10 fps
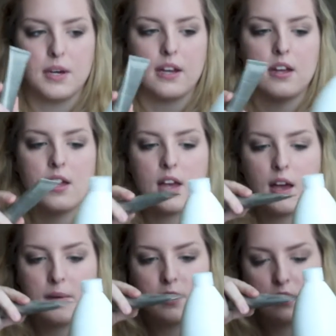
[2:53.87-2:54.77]
But
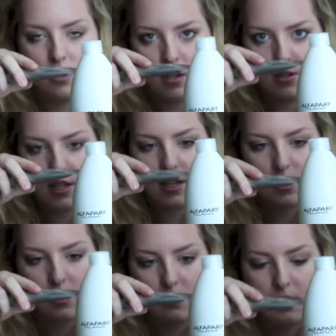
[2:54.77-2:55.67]
I mean, you're only using like
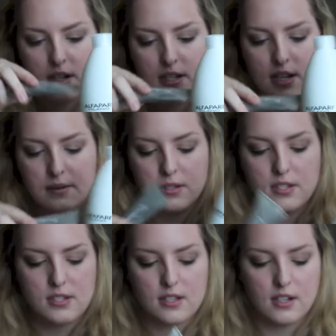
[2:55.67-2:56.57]
a little bit at a time, so
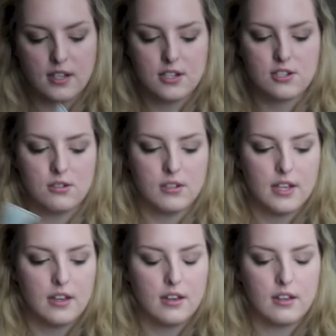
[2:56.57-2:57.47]
this is going to last you
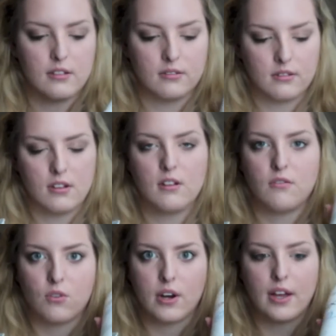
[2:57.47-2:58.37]
like
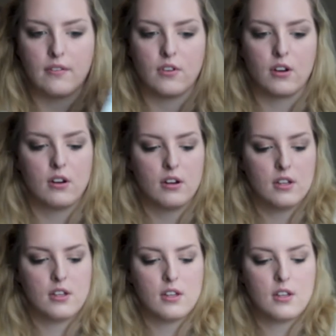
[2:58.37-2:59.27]
forever.
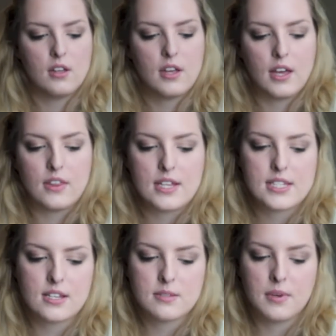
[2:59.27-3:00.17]
And they
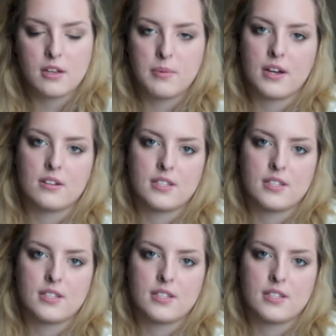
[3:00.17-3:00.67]
sell smaller bottles.